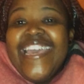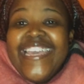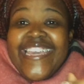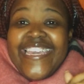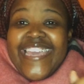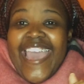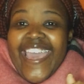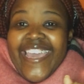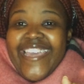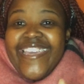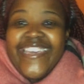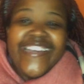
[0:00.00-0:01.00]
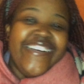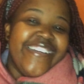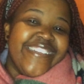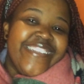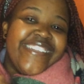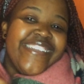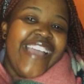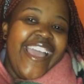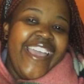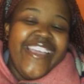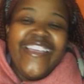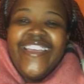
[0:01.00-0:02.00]
Yay, yay,
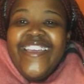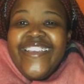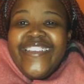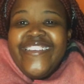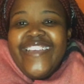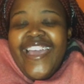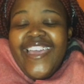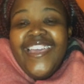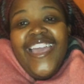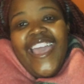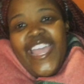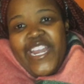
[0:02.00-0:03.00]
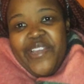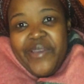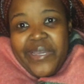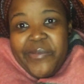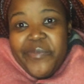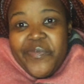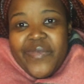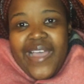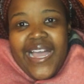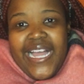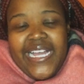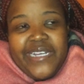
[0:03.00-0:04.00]
yay. Anyway,
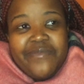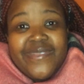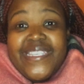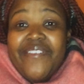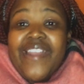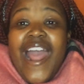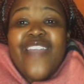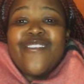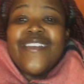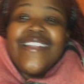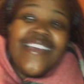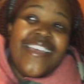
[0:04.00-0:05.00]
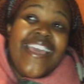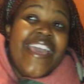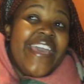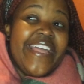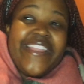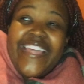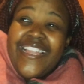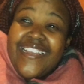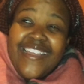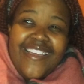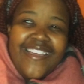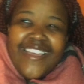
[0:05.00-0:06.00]
700 and then
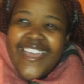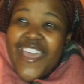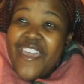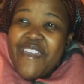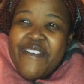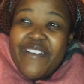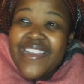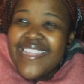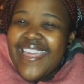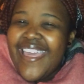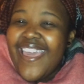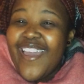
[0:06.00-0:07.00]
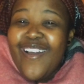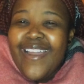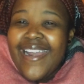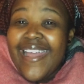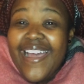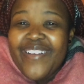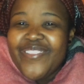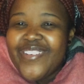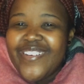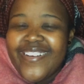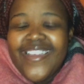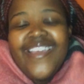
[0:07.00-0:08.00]
1K now.
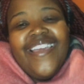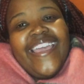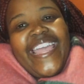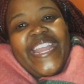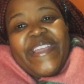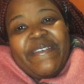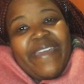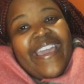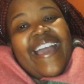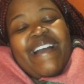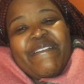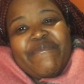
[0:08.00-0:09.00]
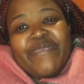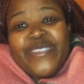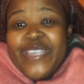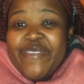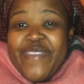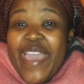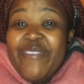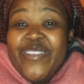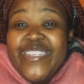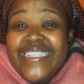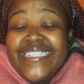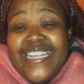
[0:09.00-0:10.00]
Anyway, so if you have
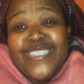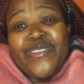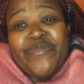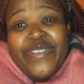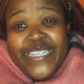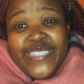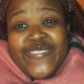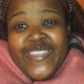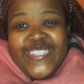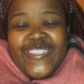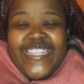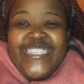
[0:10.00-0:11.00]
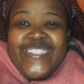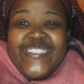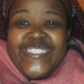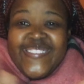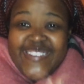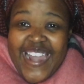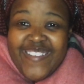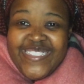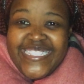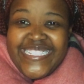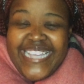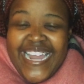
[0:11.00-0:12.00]
not yet done so, please make sure that you subscribe to
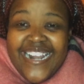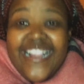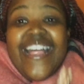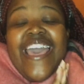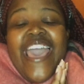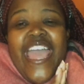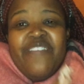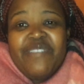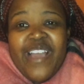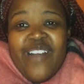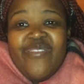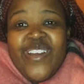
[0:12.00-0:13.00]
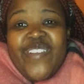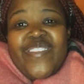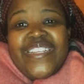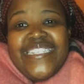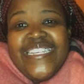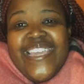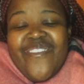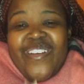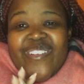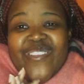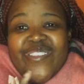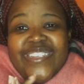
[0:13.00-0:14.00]
the channel and become one of the
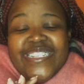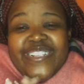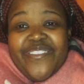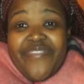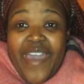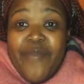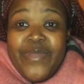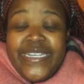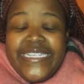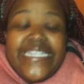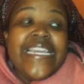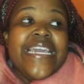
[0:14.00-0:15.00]
Dk1original family.